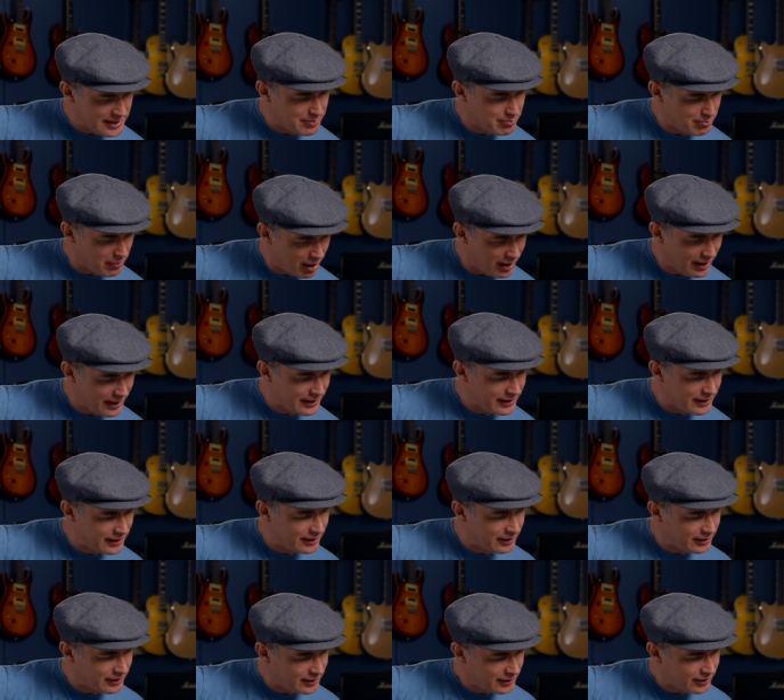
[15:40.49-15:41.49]

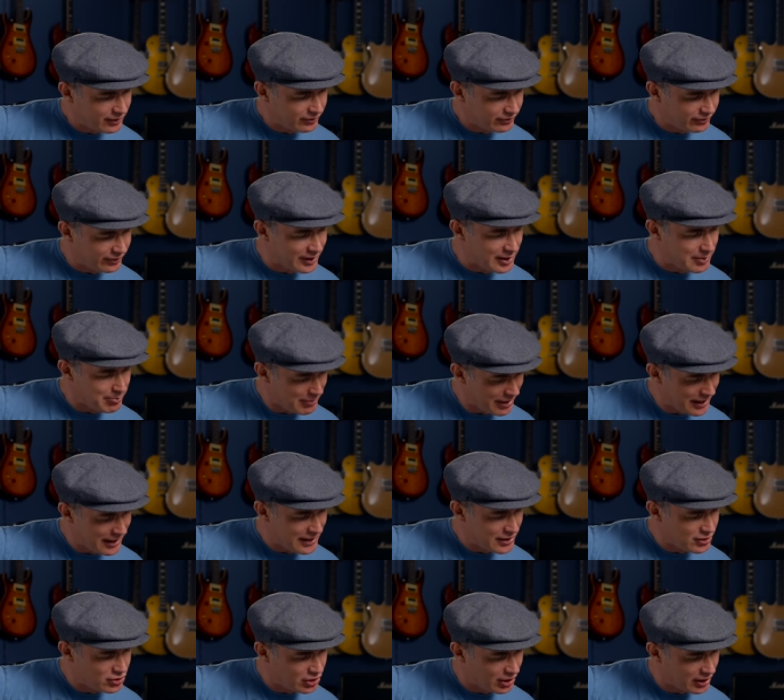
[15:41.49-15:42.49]
minor, C
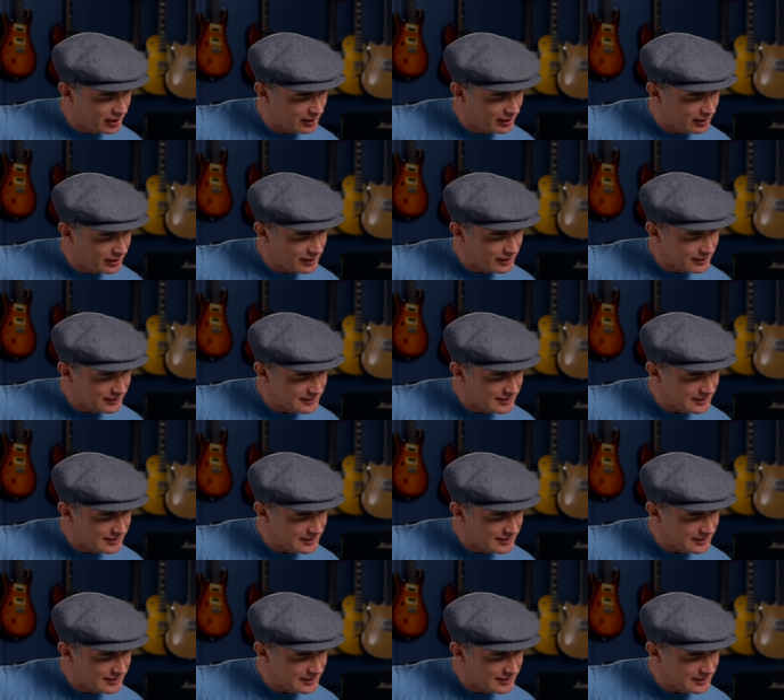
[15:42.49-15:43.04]
major,